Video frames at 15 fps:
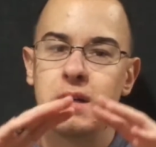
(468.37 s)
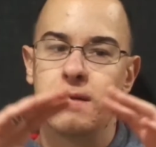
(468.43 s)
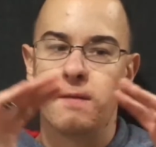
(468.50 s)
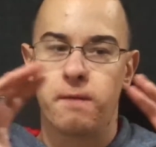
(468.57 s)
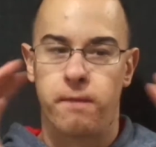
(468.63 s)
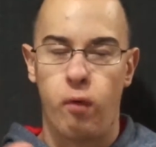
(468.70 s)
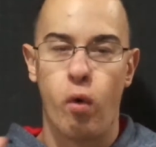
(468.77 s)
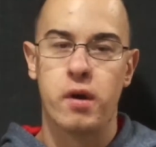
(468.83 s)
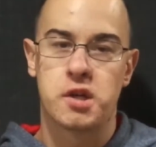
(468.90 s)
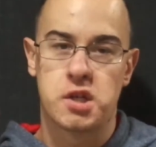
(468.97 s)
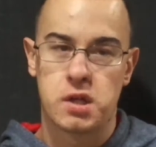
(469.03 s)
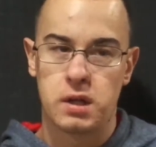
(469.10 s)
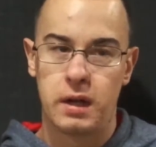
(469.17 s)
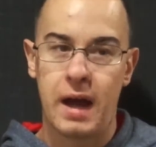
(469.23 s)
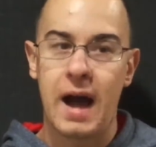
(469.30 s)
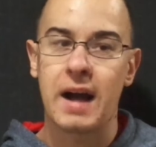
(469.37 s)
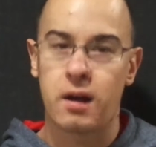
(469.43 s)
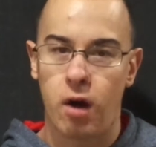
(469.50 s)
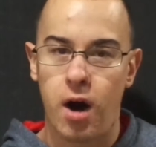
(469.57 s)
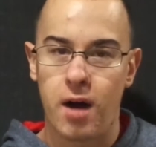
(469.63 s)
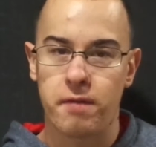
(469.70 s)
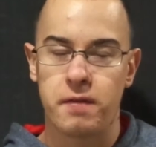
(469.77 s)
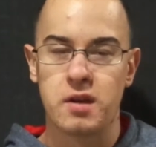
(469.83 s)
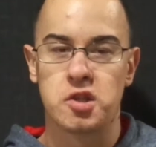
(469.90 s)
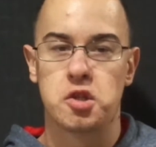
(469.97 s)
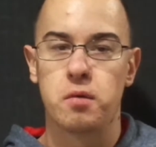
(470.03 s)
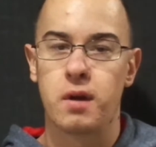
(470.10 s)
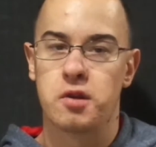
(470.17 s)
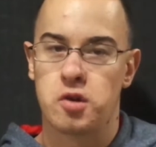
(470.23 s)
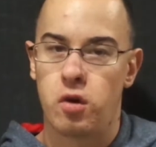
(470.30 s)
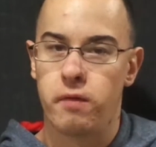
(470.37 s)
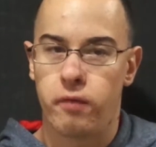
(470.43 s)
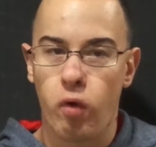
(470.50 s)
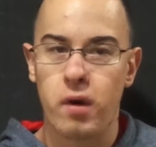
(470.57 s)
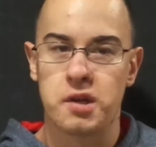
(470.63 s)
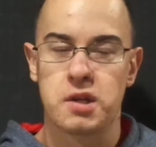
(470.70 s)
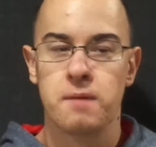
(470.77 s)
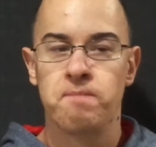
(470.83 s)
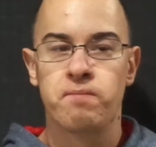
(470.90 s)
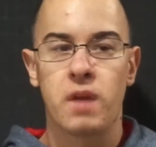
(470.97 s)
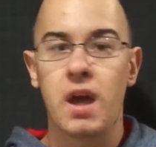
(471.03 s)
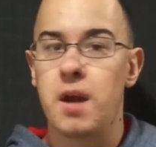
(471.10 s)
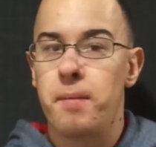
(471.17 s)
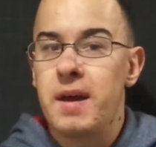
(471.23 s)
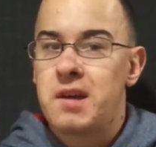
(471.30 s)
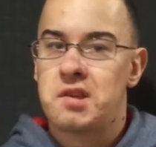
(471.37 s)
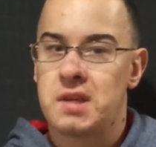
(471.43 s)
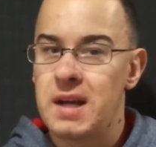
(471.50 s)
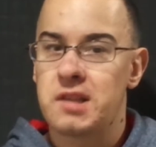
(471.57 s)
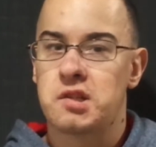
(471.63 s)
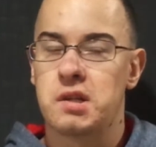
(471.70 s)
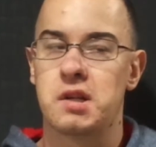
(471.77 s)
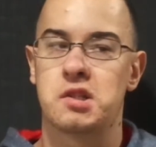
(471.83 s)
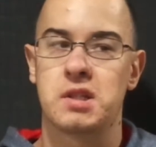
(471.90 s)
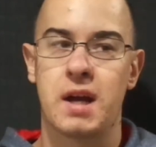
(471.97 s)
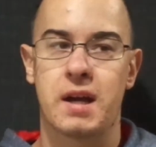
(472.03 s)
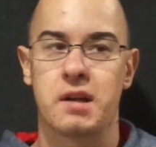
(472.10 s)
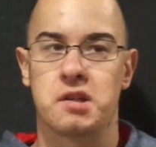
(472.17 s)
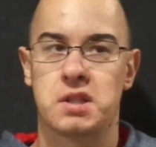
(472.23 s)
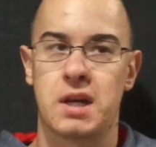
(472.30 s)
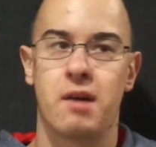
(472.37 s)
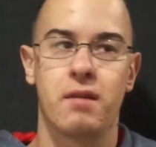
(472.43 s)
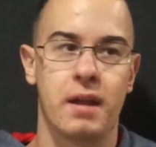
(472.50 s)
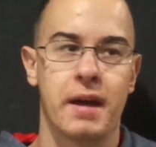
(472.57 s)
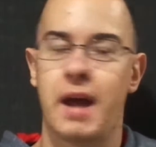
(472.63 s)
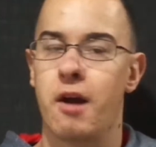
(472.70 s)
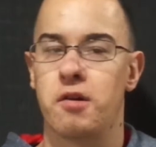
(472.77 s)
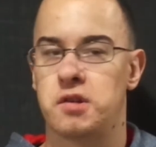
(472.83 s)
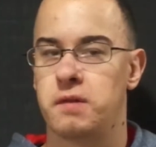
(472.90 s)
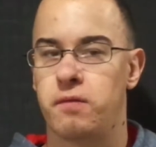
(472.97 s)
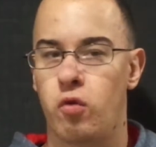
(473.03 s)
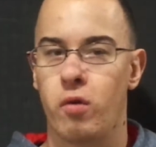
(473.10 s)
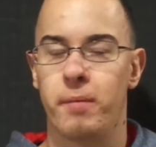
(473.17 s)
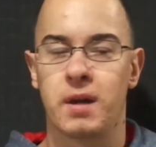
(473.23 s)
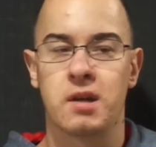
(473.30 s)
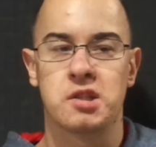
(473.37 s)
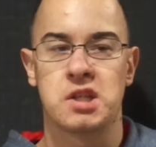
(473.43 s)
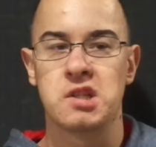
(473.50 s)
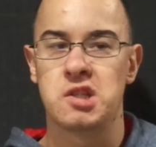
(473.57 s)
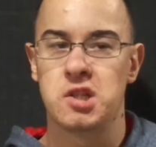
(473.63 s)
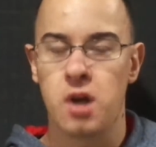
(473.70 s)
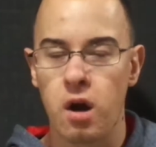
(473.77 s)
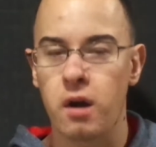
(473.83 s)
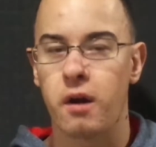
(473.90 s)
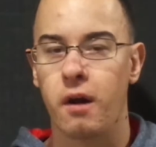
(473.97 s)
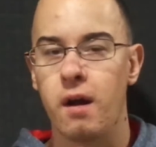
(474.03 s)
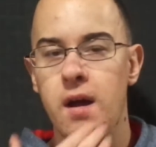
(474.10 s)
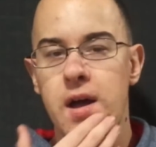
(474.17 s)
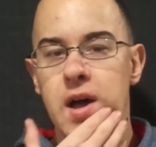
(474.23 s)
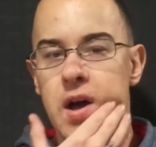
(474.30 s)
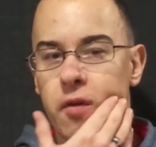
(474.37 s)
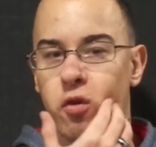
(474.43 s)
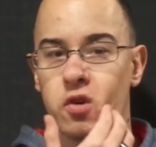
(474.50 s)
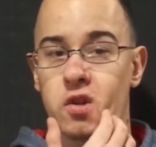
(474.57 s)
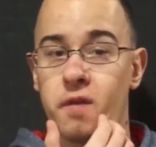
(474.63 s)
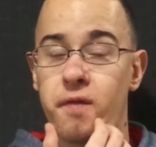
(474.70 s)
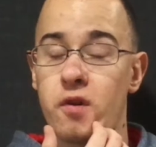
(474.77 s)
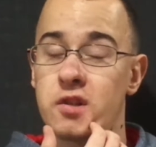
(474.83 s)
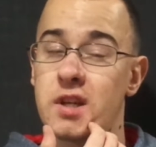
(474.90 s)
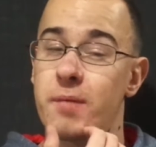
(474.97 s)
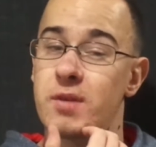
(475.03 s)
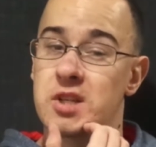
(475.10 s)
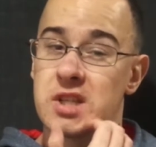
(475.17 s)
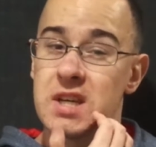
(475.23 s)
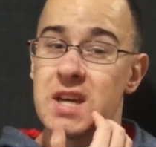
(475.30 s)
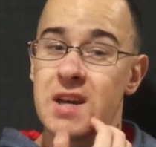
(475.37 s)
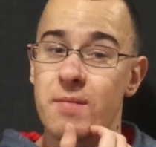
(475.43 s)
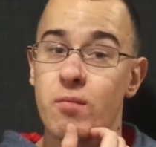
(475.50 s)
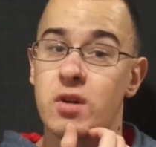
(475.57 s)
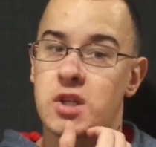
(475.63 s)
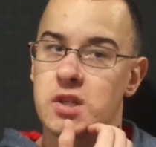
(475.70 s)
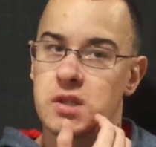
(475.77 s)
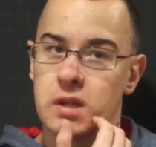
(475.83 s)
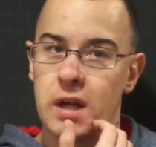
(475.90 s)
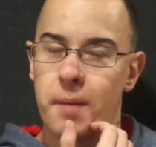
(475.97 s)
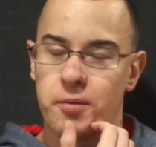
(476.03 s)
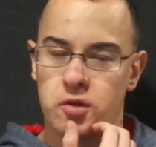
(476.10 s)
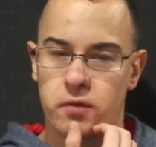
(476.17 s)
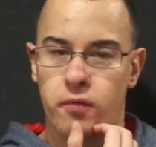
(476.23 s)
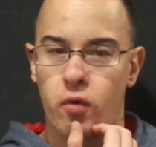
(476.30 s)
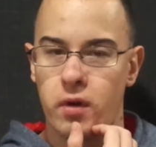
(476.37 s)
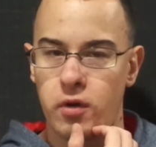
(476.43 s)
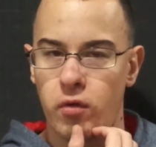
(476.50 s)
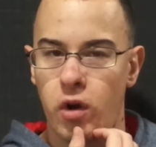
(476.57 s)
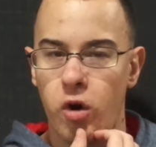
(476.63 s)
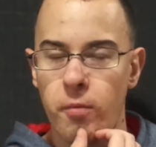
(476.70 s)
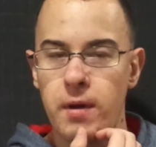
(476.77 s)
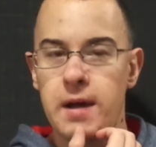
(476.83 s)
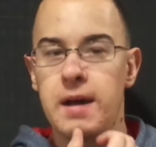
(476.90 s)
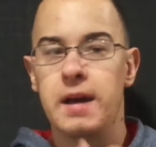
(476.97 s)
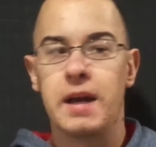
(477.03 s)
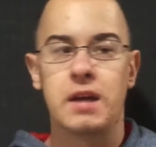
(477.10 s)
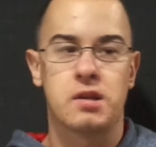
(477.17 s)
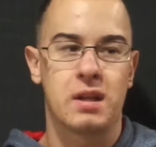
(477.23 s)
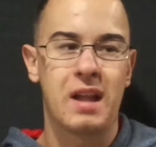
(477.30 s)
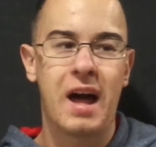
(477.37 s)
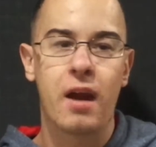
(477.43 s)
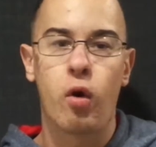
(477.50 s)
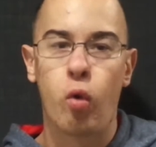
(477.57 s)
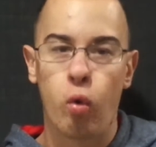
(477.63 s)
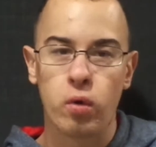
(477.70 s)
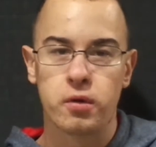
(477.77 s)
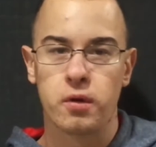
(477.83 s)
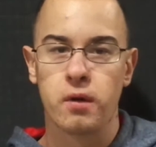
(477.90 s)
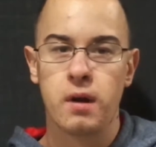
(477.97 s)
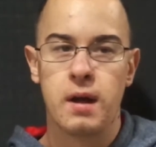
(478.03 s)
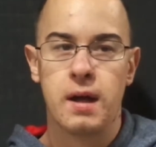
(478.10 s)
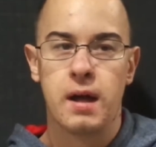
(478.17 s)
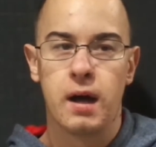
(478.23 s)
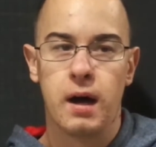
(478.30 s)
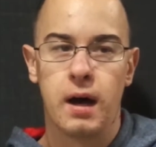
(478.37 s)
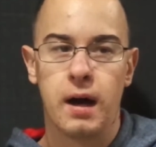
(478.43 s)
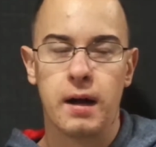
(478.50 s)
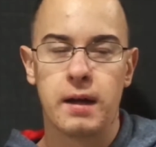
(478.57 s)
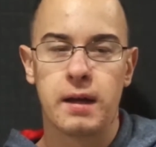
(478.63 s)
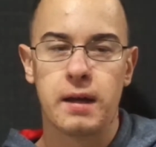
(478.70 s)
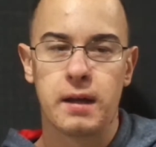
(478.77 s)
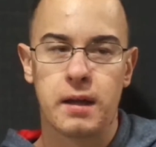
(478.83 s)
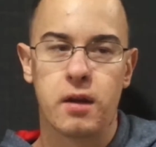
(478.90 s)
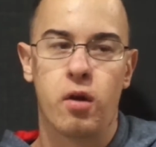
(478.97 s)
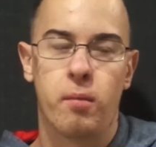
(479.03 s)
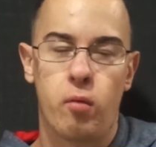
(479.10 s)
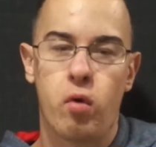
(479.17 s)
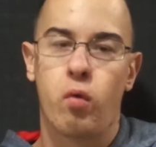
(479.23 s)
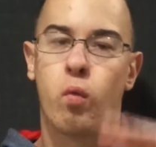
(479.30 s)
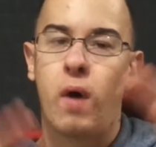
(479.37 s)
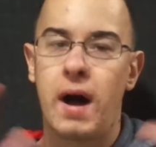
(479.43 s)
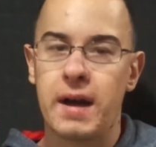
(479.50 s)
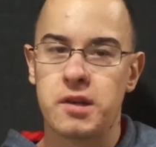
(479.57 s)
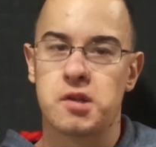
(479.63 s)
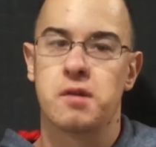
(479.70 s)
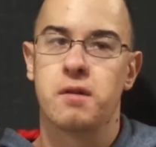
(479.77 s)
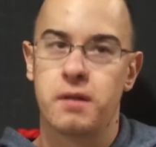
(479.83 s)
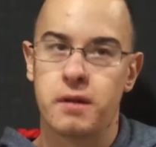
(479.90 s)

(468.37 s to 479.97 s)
voice knockoff. He's doing his own voice, and it makes sense that he's not going to sound like Harrison Ford because he's younger. Of course, the first time we see him, which is Episode Four: New Hope, he's a lot older, uh, you know, more wiser